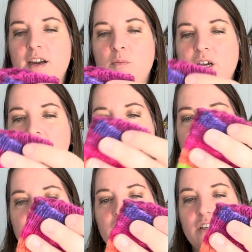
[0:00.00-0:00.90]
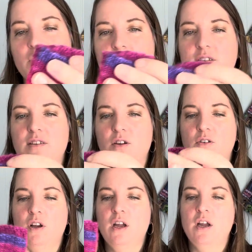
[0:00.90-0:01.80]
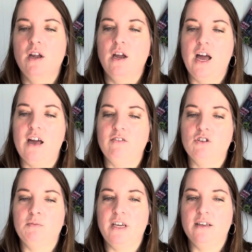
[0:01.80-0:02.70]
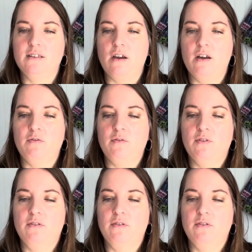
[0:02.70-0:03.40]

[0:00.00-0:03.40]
I'm waiting to finish the other one, so I haven't trimmed the ends off